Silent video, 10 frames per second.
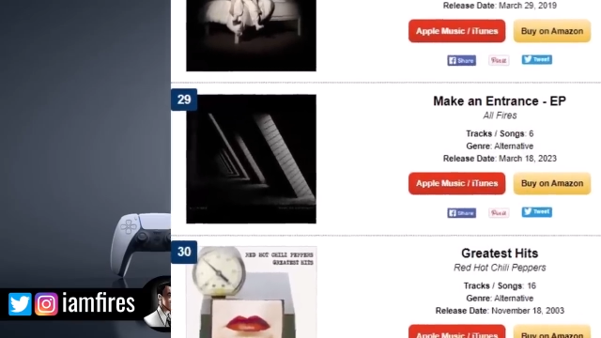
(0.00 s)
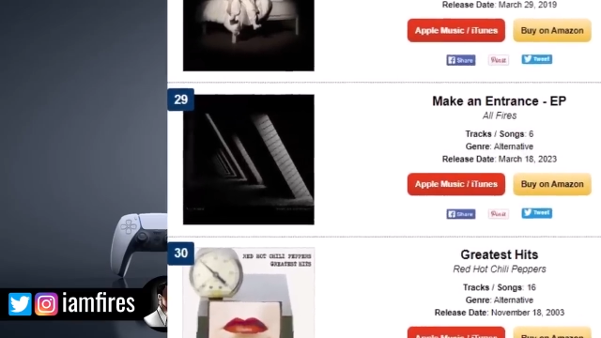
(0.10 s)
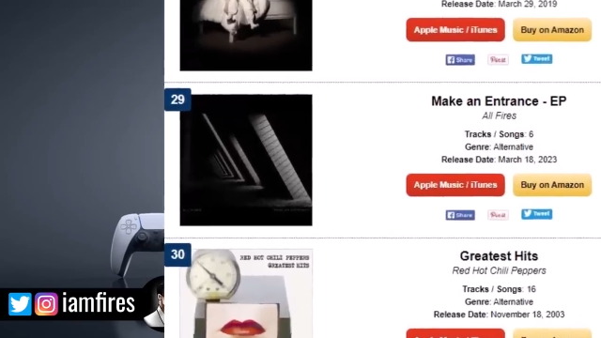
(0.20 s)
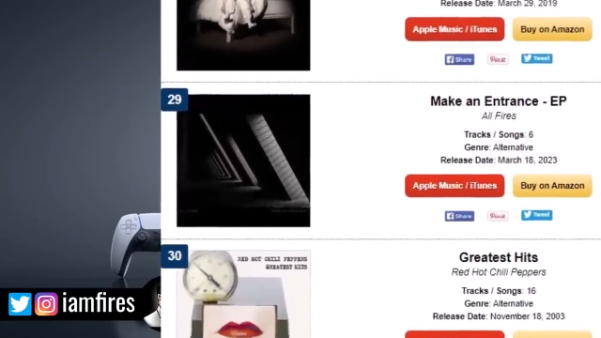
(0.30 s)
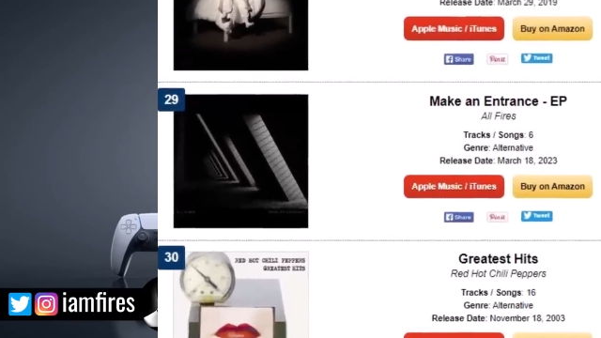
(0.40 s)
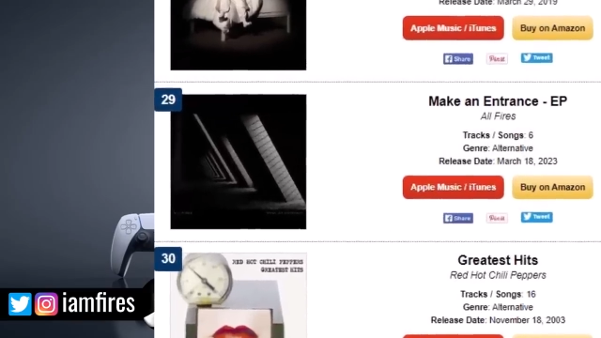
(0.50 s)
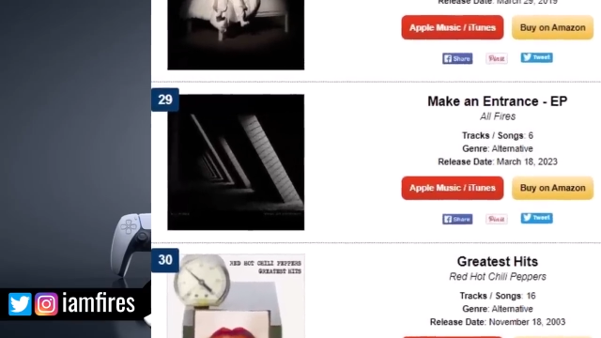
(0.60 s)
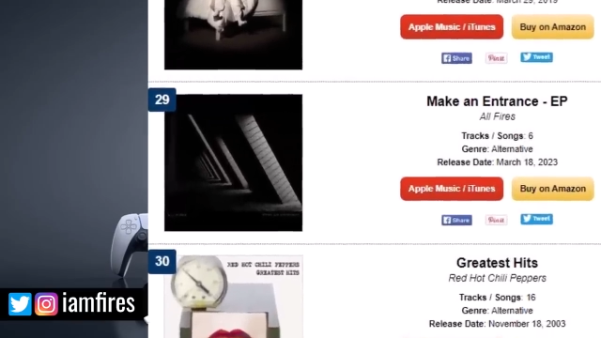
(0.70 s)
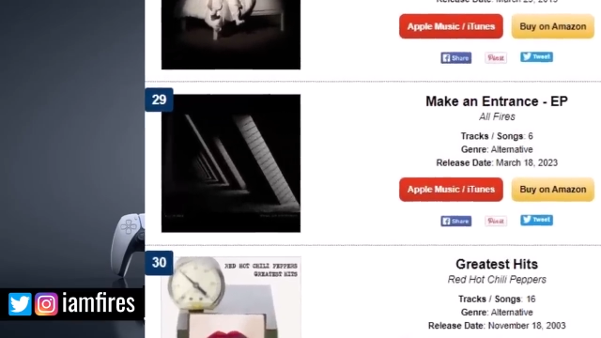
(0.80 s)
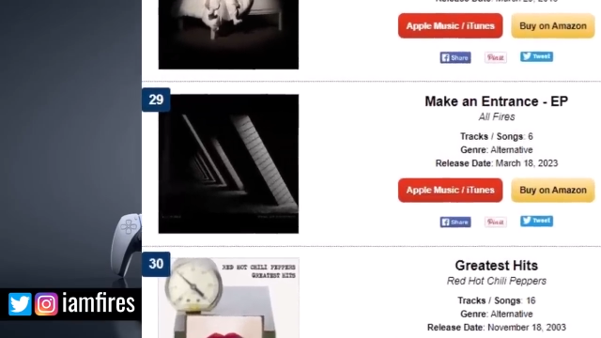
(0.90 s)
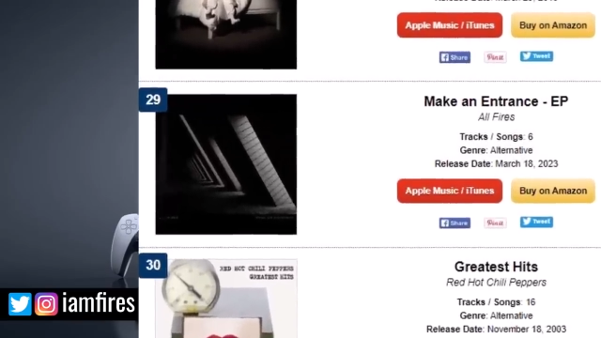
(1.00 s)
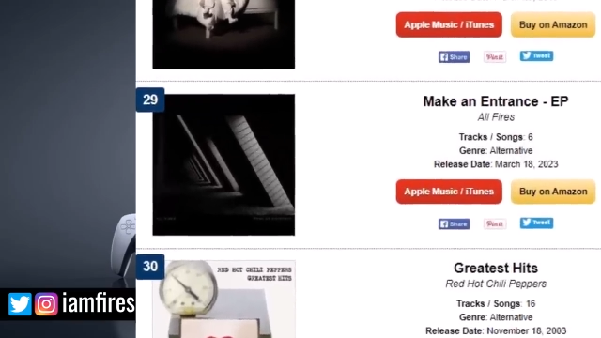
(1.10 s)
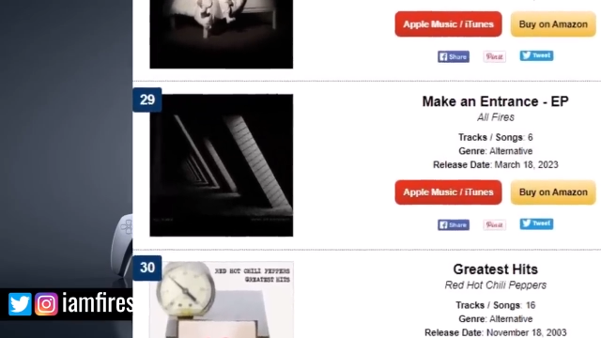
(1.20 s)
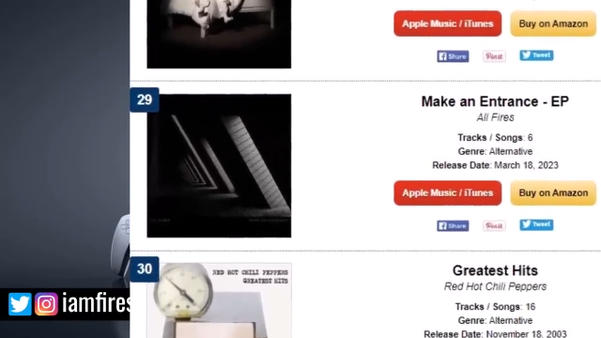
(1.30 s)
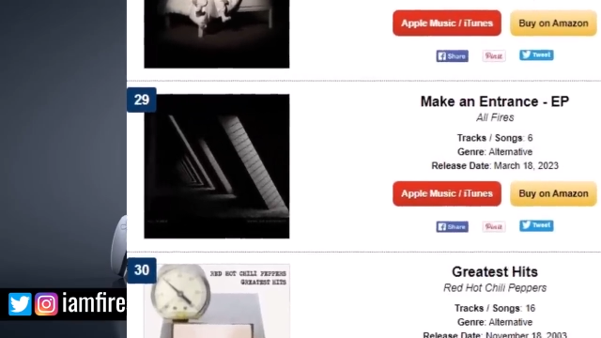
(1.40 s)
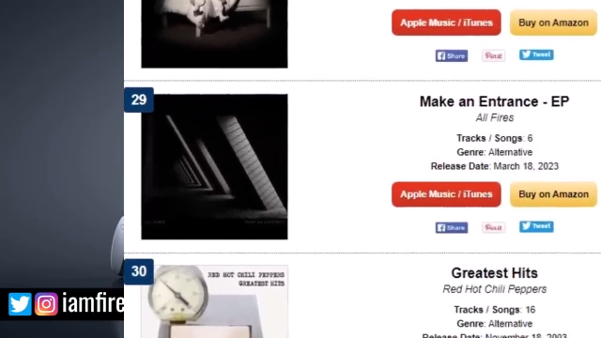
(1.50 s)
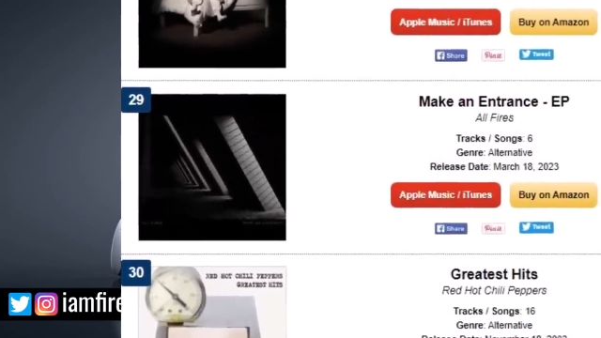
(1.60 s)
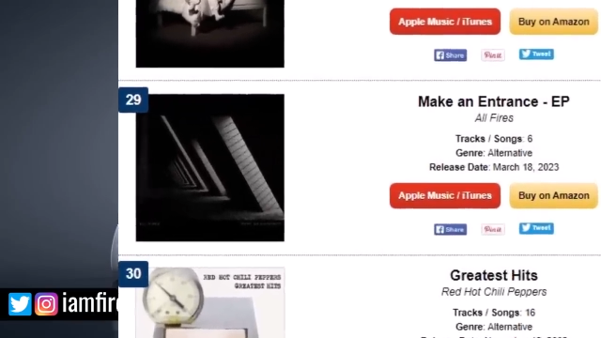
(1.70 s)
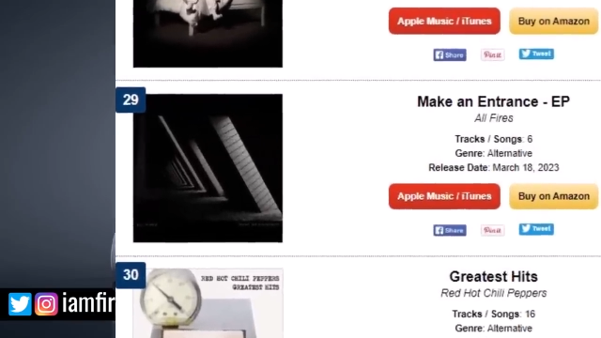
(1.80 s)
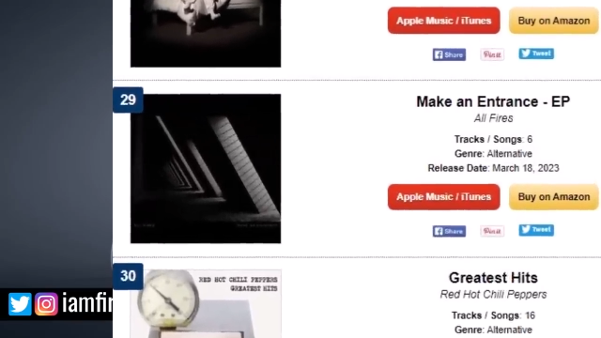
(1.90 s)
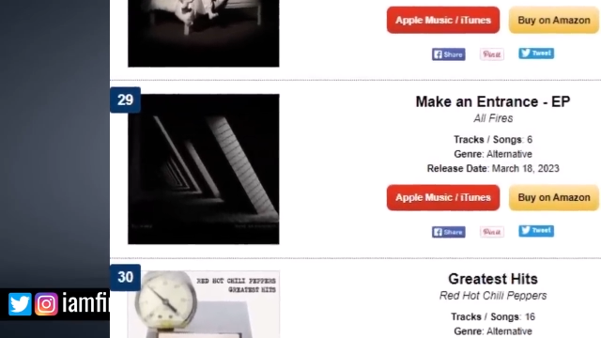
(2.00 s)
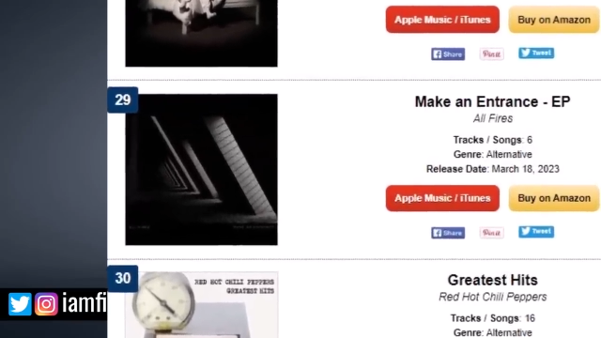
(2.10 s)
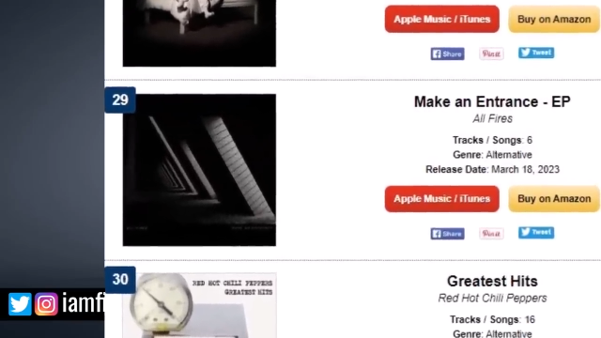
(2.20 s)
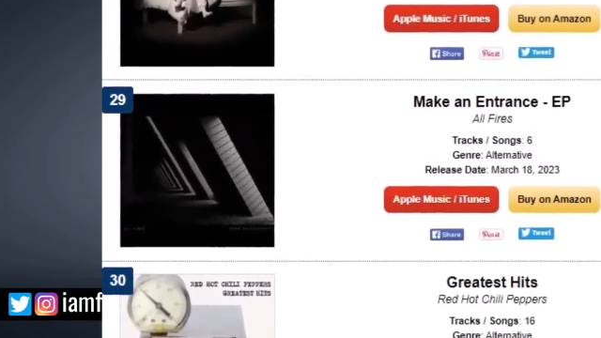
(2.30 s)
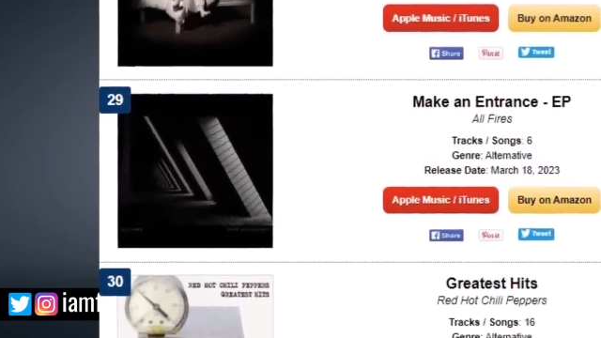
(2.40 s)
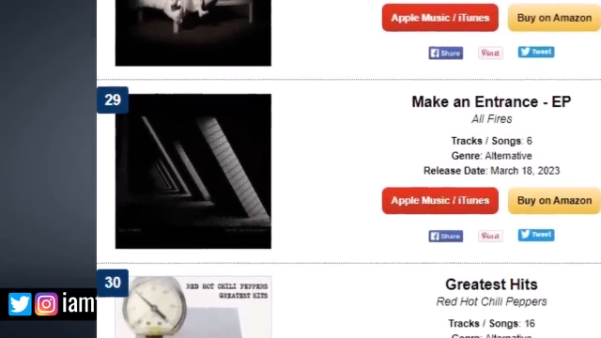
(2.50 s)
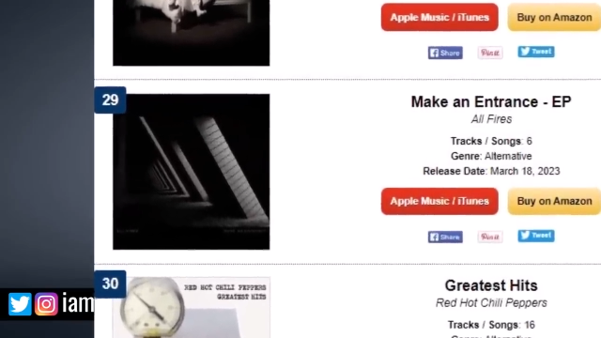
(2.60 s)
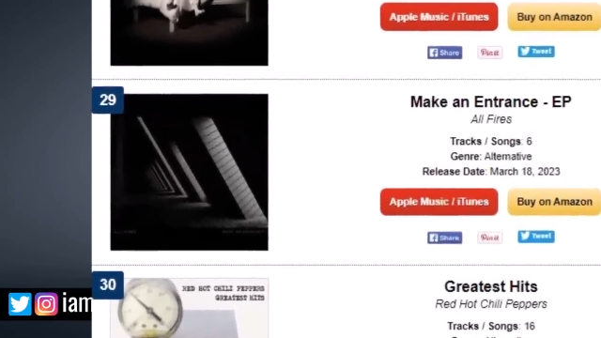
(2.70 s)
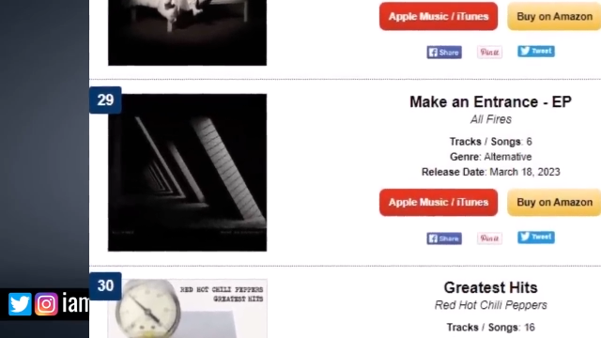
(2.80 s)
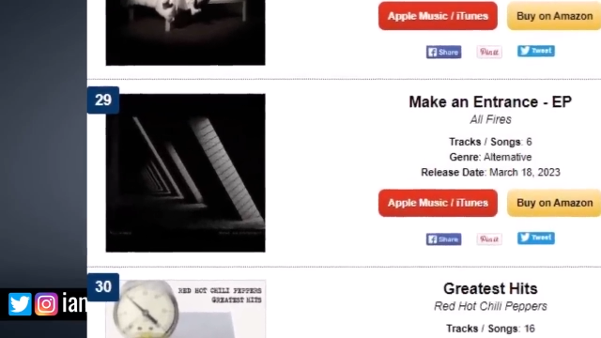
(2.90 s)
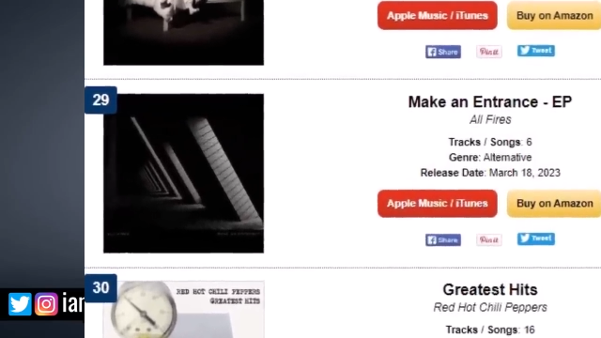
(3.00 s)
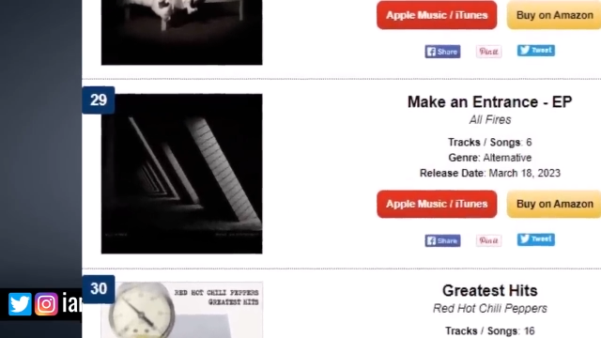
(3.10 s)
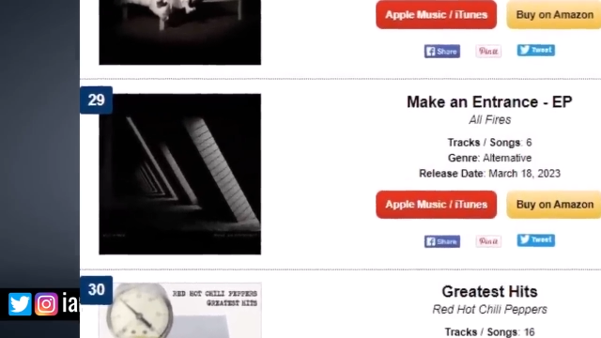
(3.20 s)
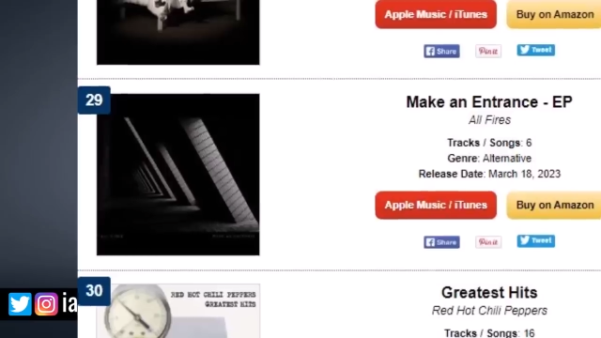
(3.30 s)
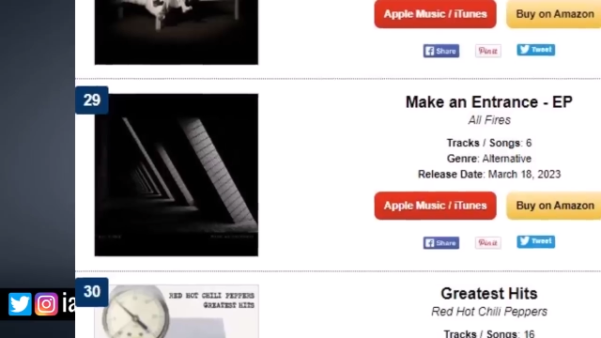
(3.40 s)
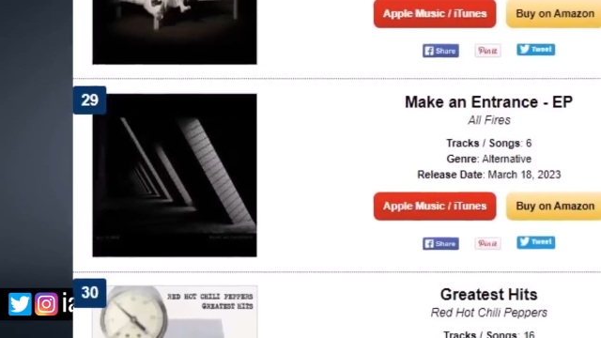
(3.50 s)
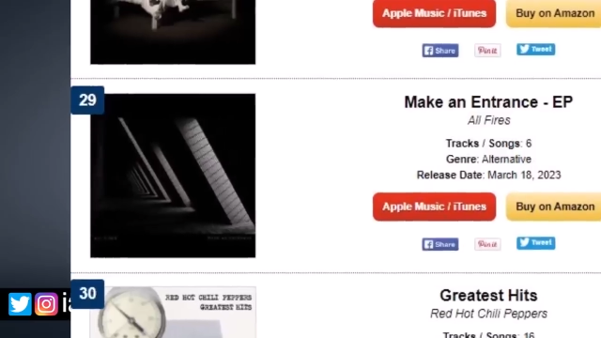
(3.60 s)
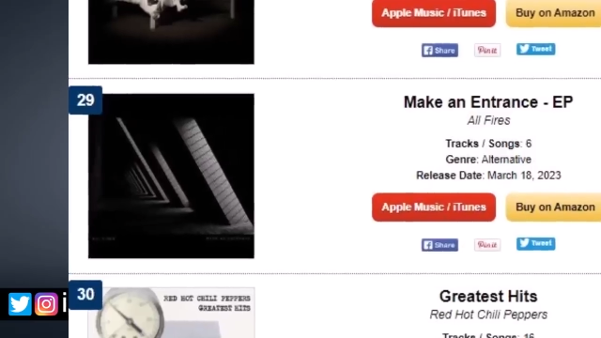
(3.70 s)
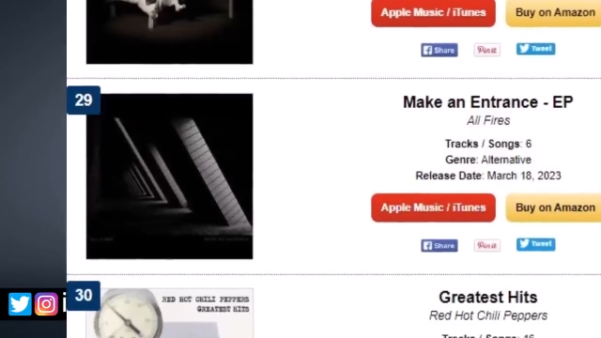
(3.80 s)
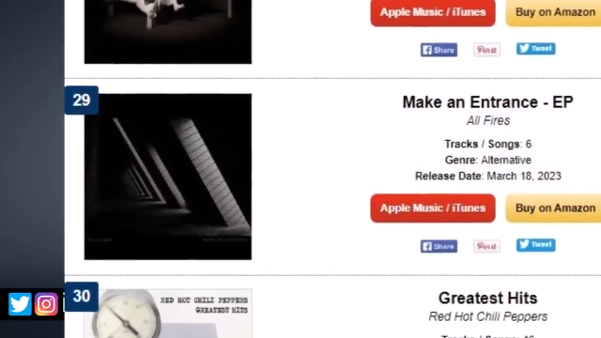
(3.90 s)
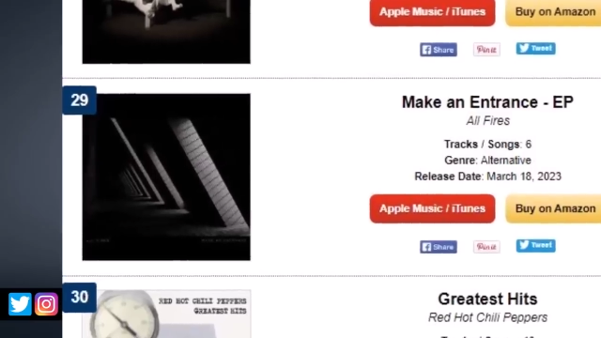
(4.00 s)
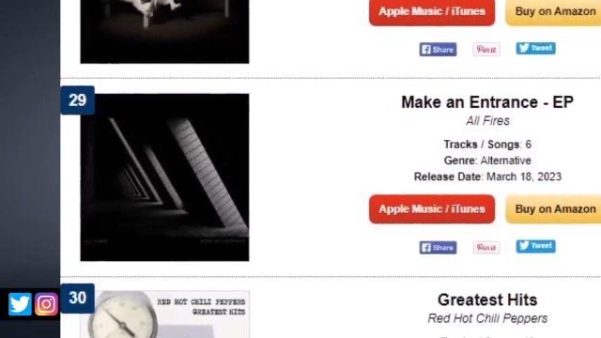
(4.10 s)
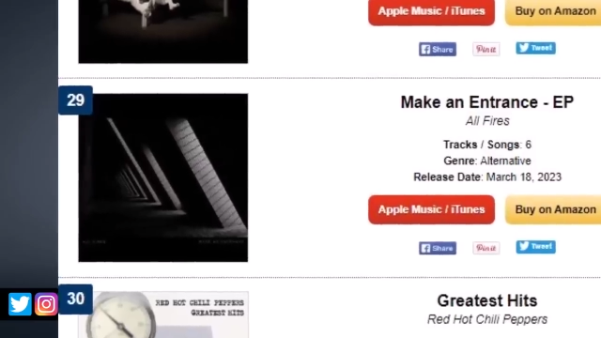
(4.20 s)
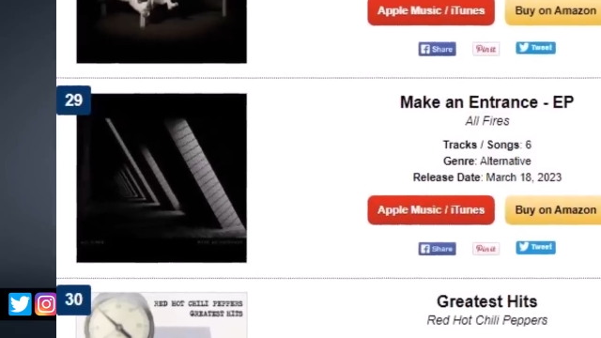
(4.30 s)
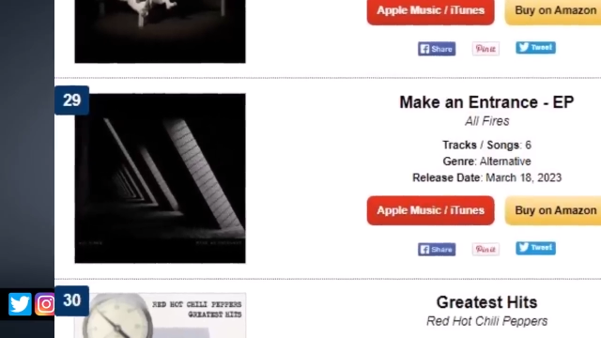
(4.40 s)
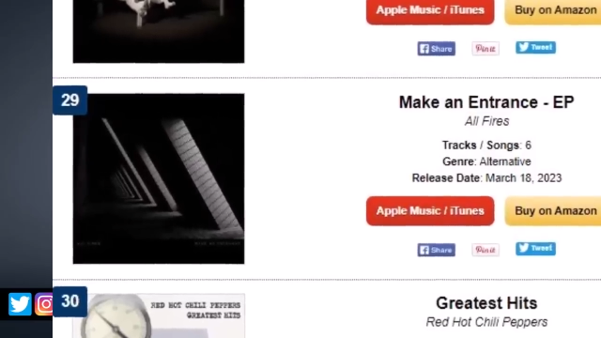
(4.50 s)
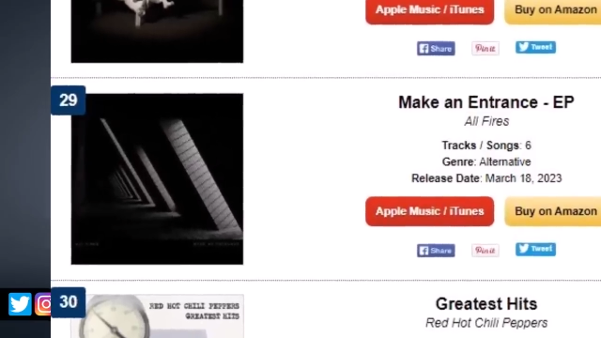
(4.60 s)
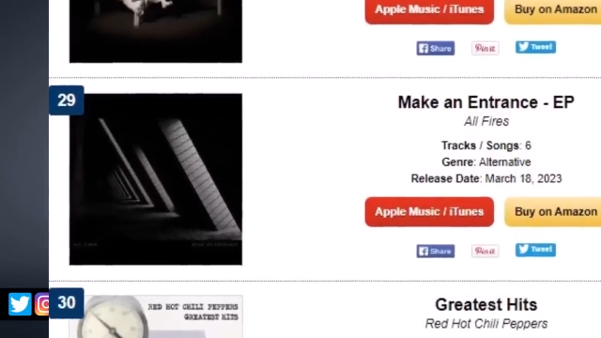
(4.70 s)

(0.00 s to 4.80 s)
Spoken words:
(no speaker visible)